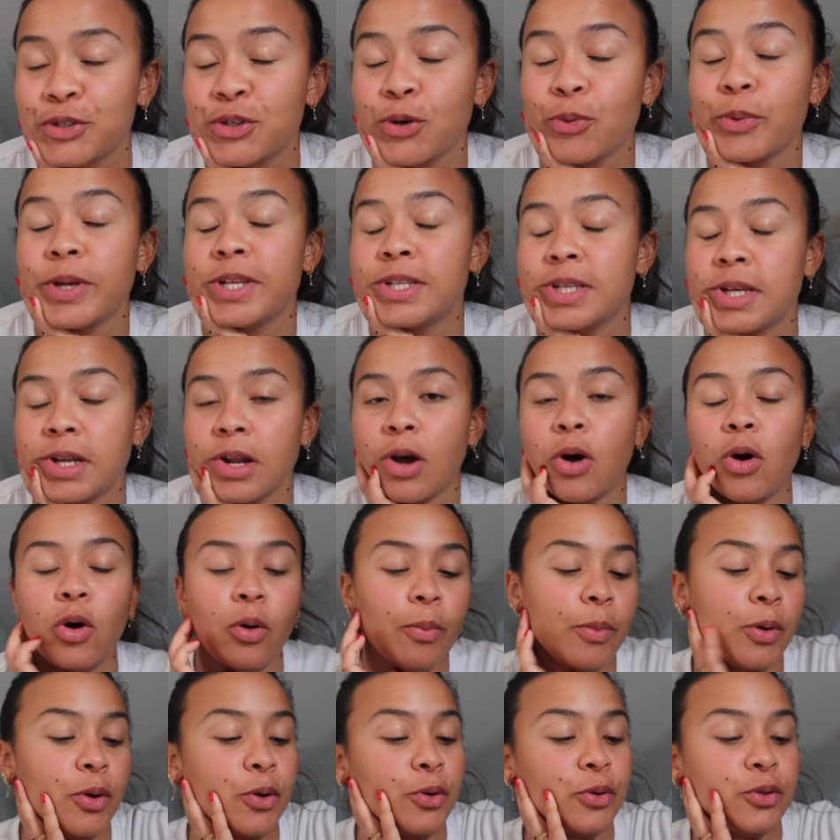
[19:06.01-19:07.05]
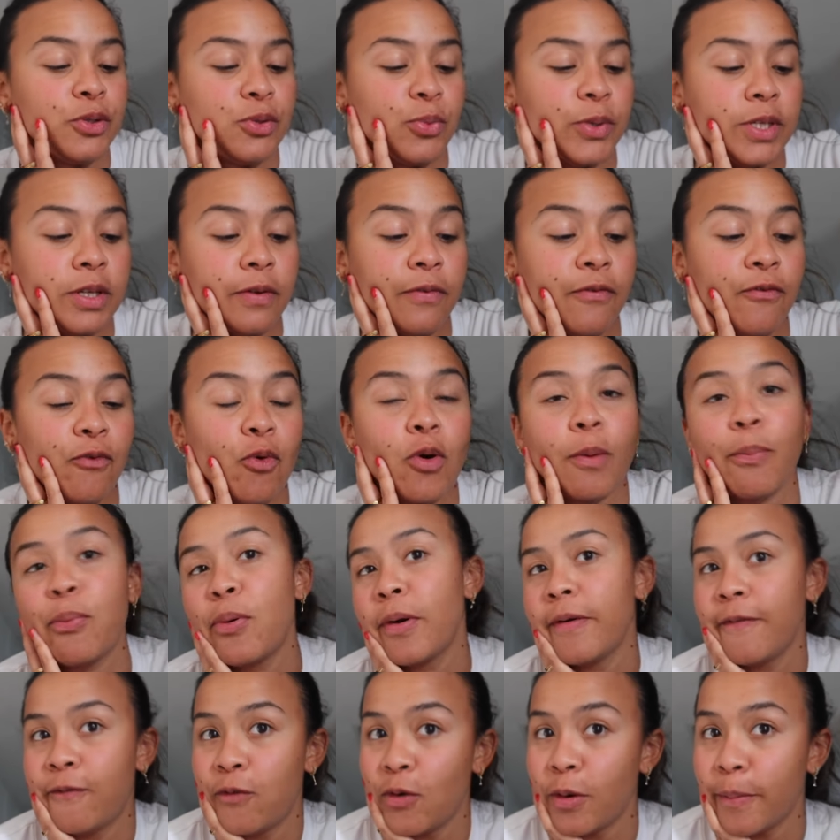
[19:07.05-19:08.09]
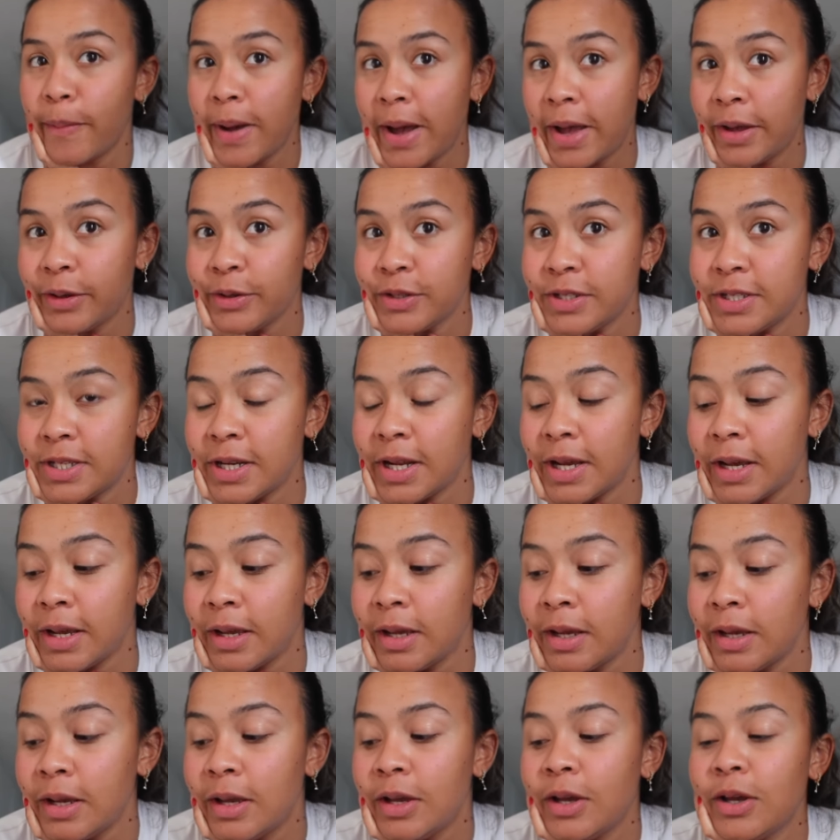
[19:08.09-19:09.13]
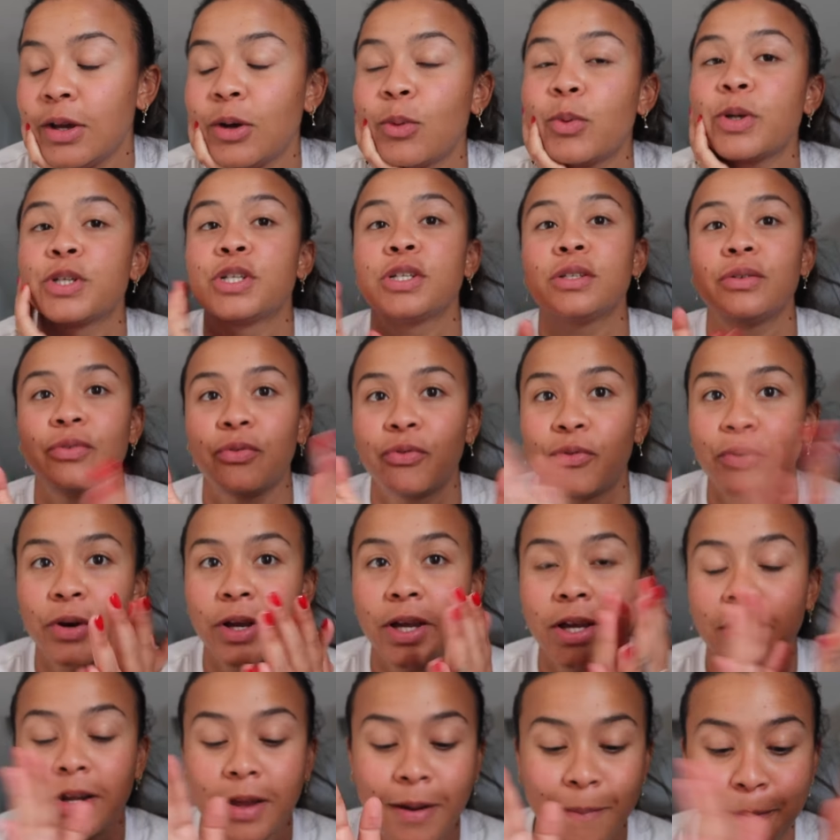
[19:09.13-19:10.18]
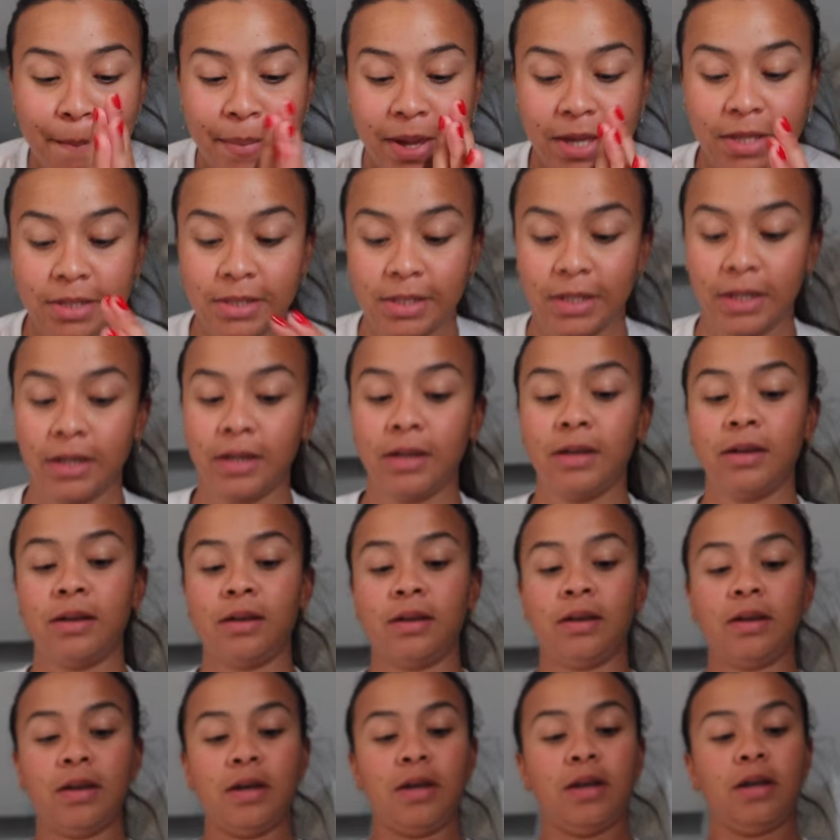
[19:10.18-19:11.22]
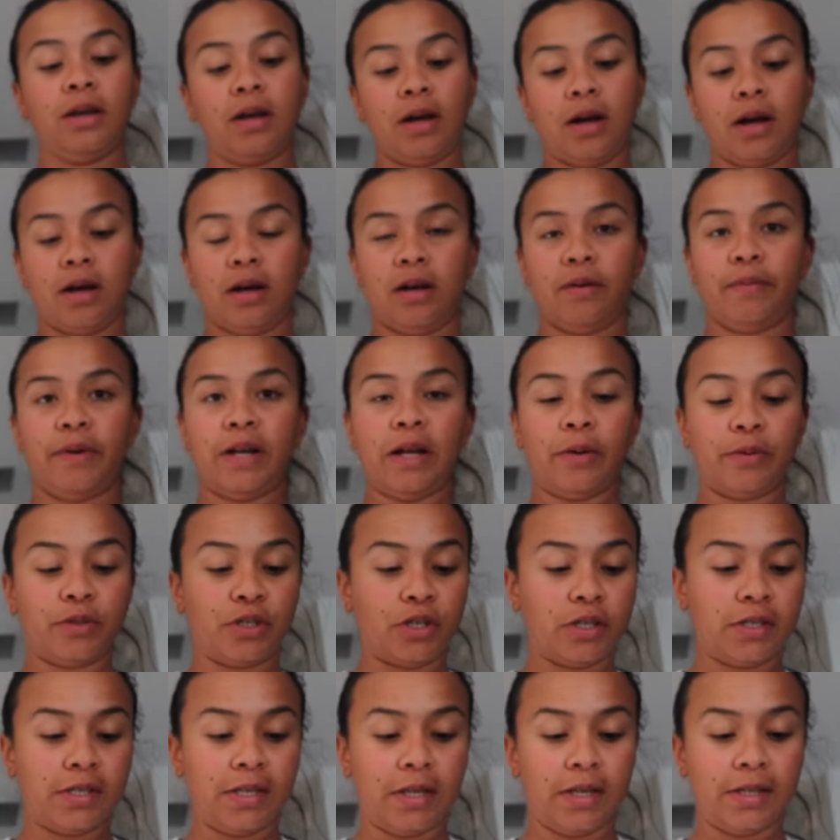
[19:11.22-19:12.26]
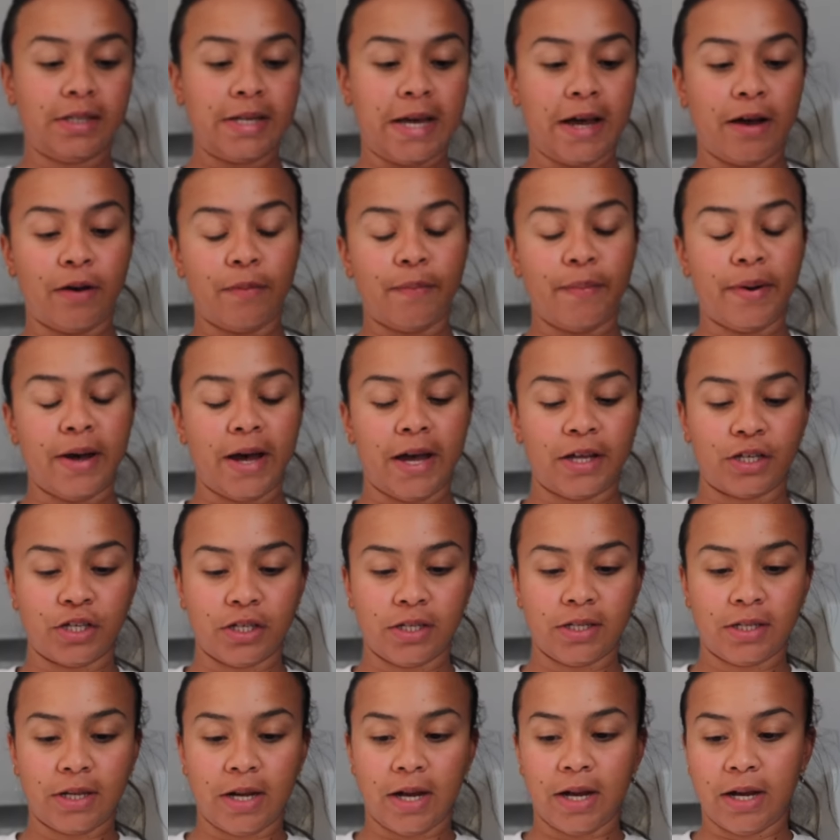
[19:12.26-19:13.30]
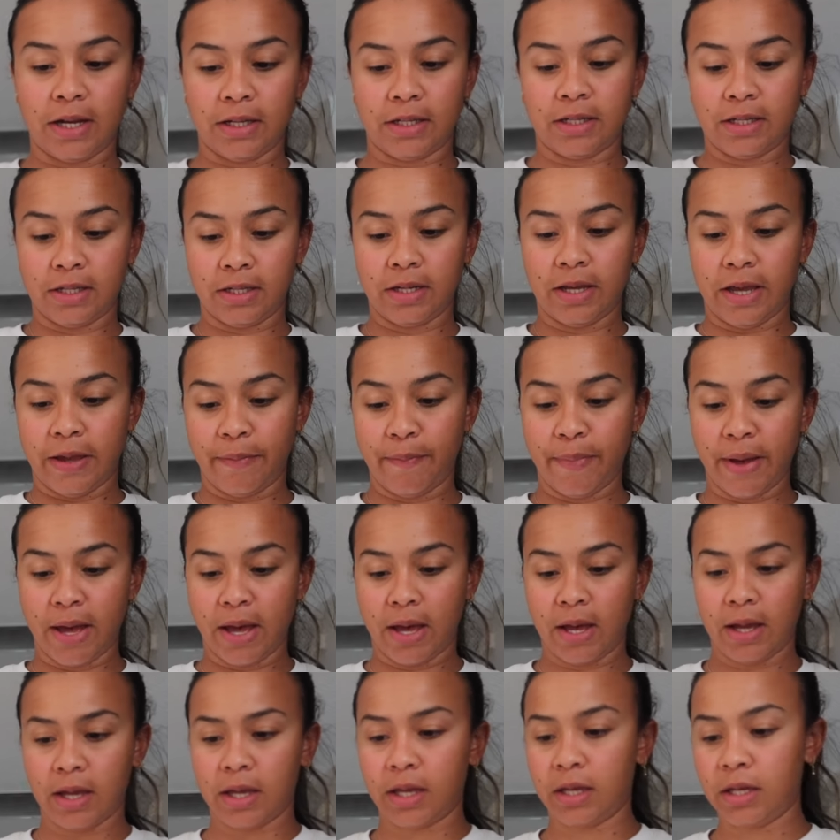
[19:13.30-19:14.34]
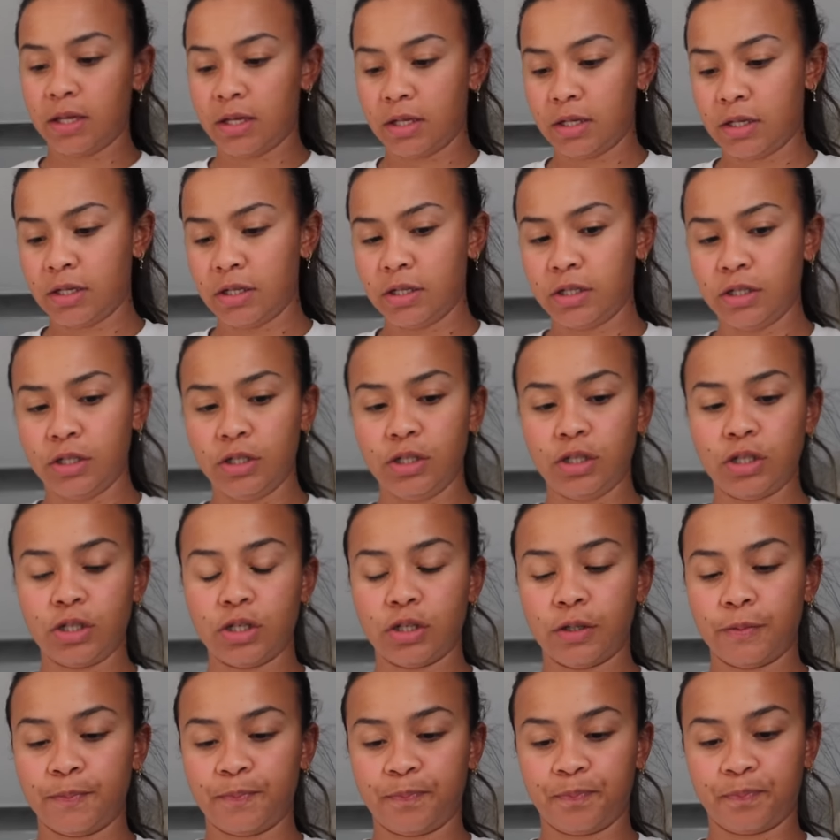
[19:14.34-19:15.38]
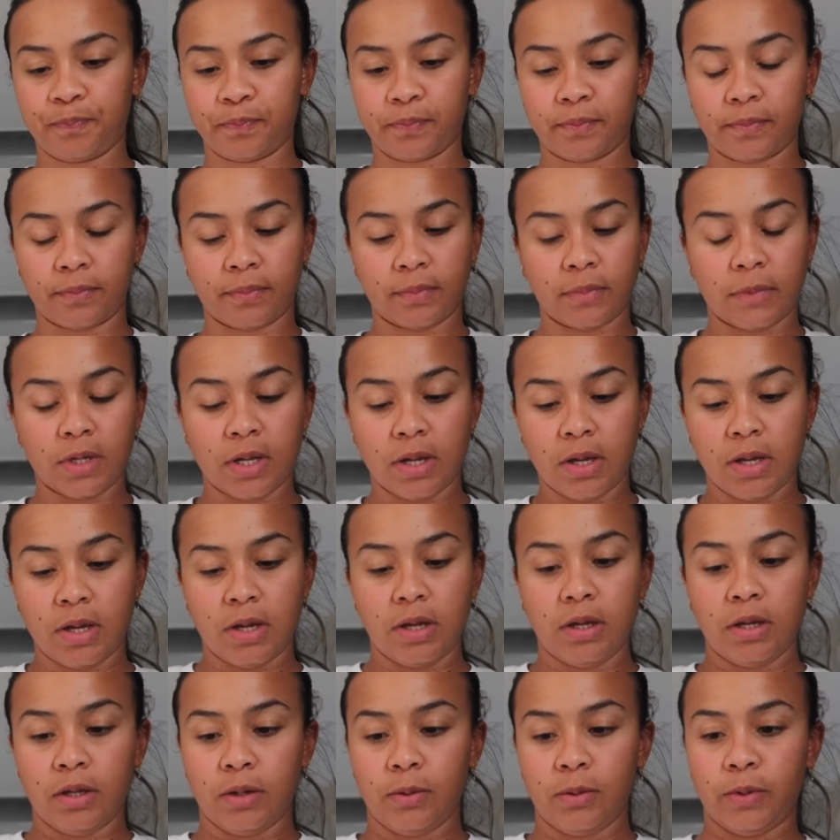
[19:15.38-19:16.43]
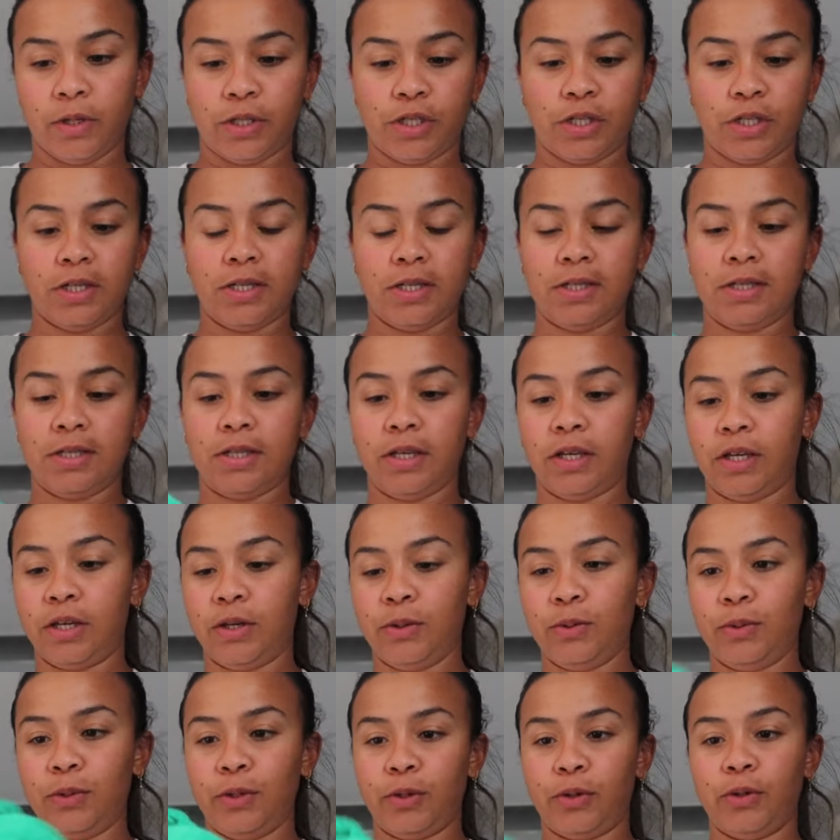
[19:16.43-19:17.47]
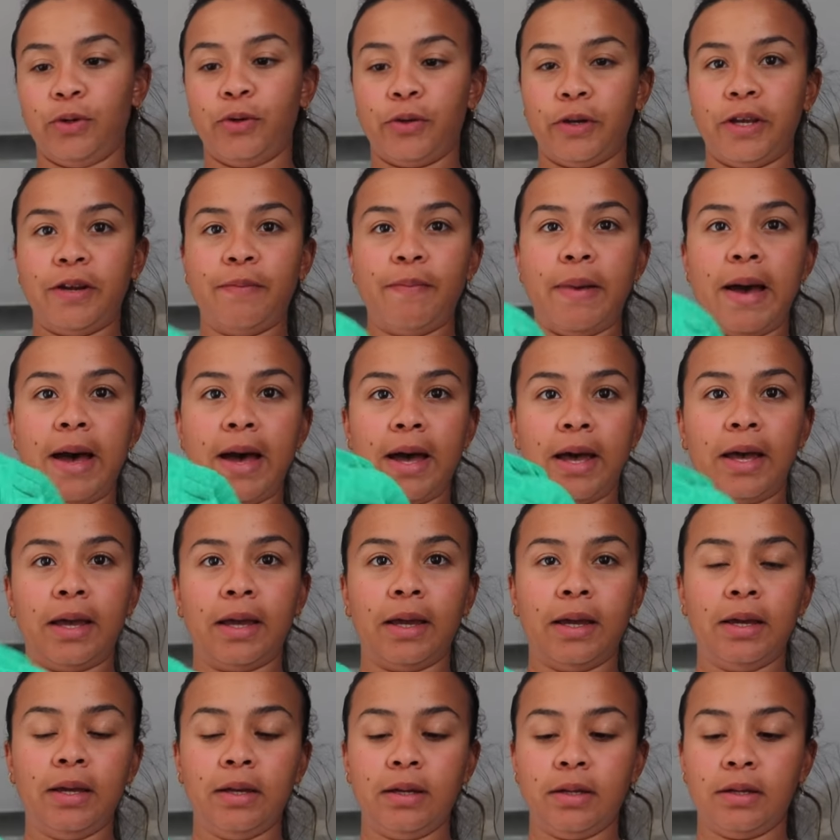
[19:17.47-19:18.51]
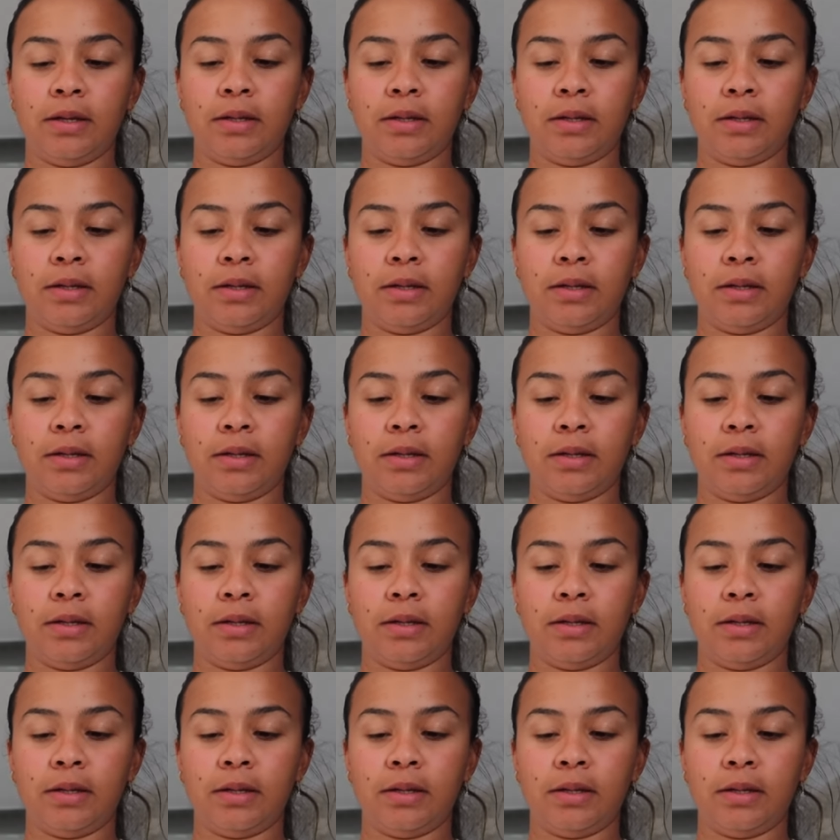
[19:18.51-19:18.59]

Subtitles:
So we did 4.4 miles today, which is freaking amazing. And I was just sitting down, but I just got a package, which is the cute little green bag.